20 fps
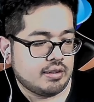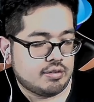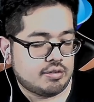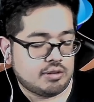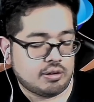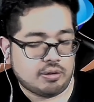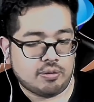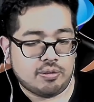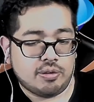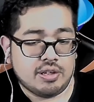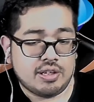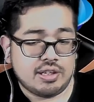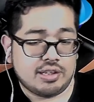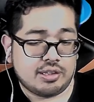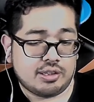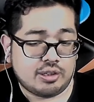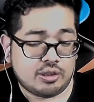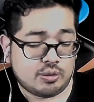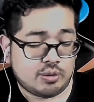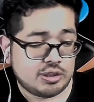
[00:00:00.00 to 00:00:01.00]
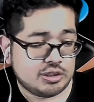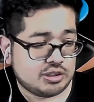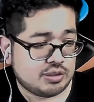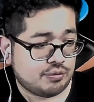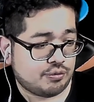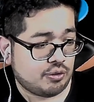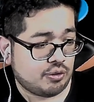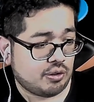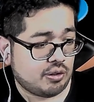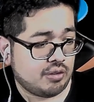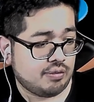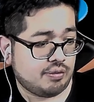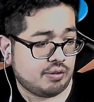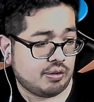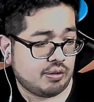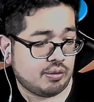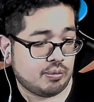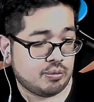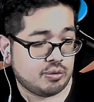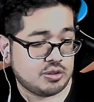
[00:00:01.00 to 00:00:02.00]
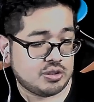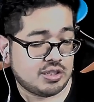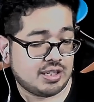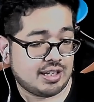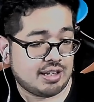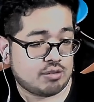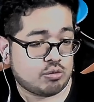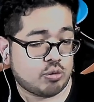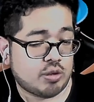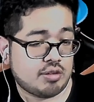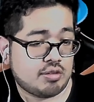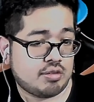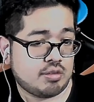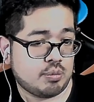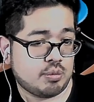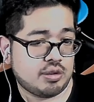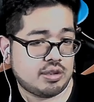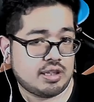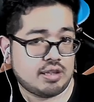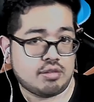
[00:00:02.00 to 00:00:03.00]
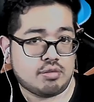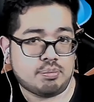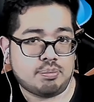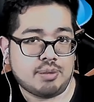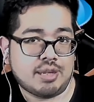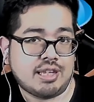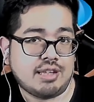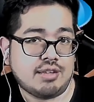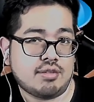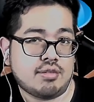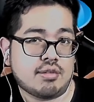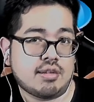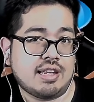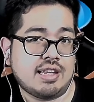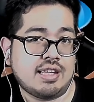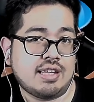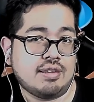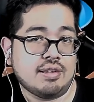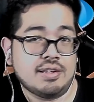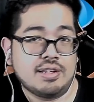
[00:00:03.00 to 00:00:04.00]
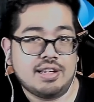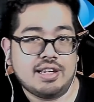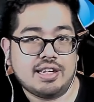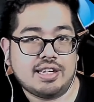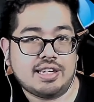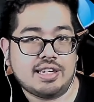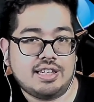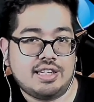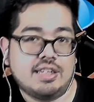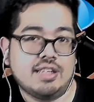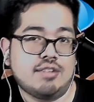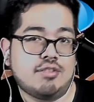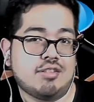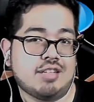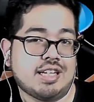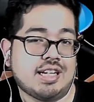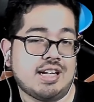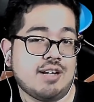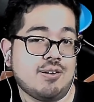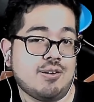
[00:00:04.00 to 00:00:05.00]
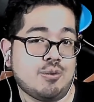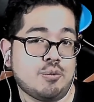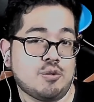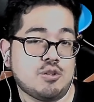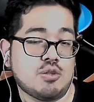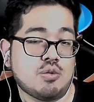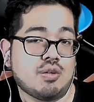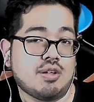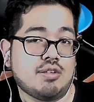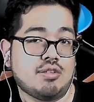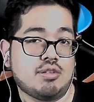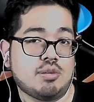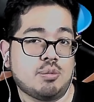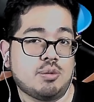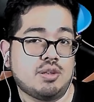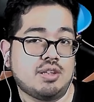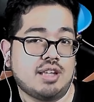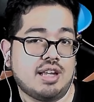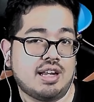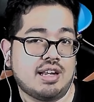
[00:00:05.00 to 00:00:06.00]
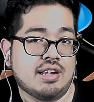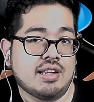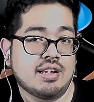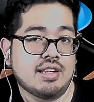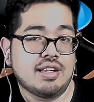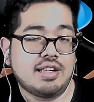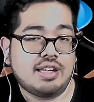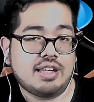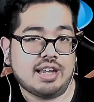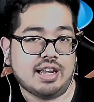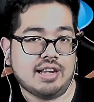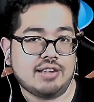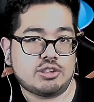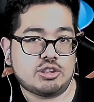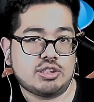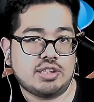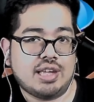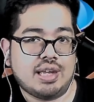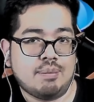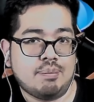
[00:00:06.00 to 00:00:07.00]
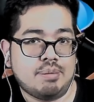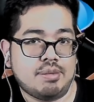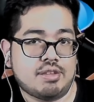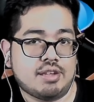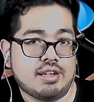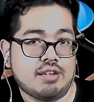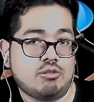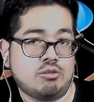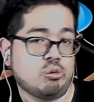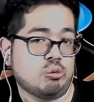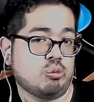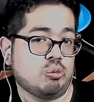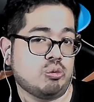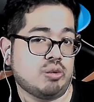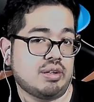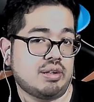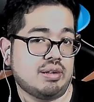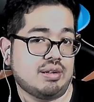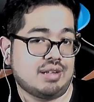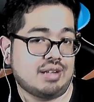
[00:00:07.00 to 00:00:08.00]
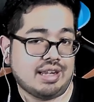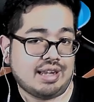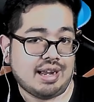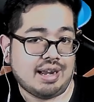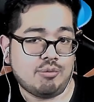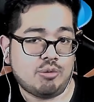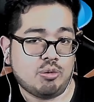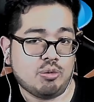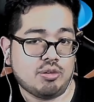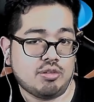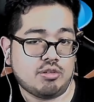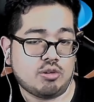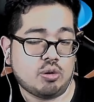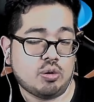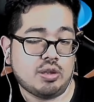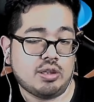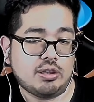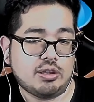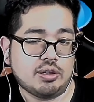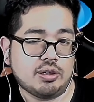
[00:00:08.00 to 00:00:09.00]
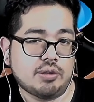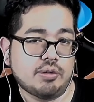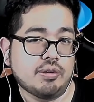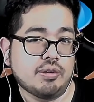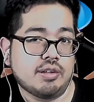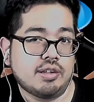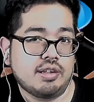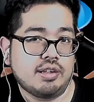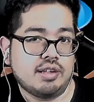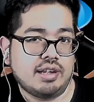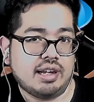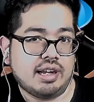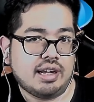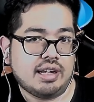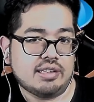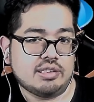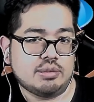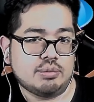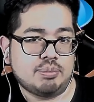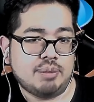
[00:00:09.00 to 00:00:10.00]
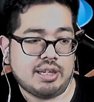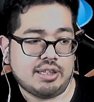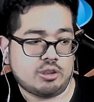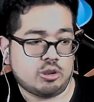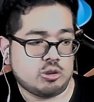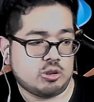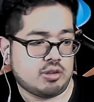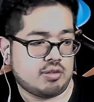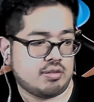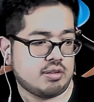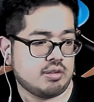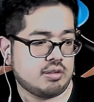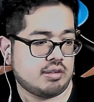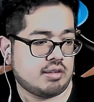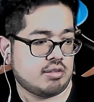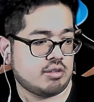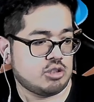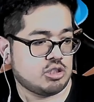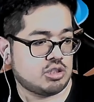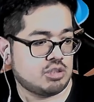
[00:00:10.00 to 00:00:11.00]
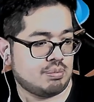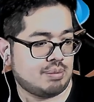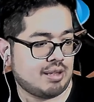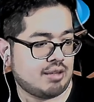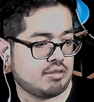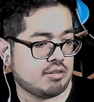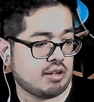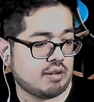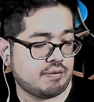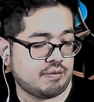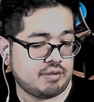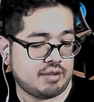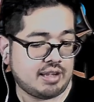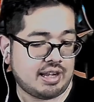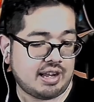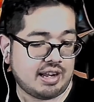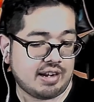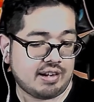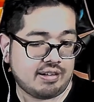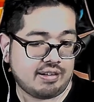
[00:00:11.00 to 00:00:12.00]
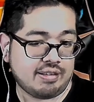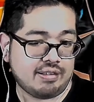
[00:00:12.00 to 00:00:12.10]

So good question for all of you. Would you guys want someone that's blank slate, echidna style, or would you want someone that can actually empathize with what, like, everyone's going through and make their decision based off of that?